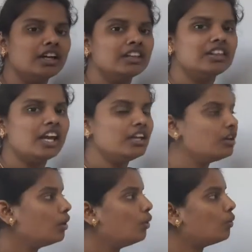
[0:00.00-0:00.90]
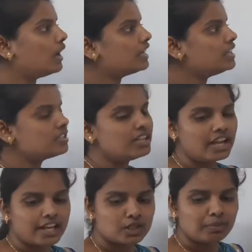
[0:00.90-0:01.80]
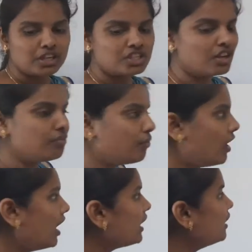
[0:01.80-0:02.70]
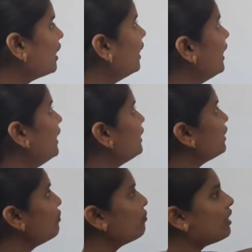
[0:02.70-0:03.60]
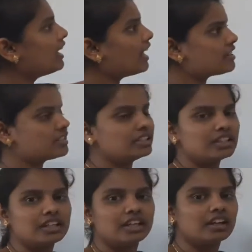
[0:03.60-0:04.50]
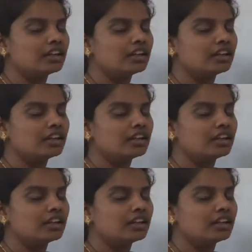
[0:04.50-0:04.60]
Then what is the expression for a drift velocity?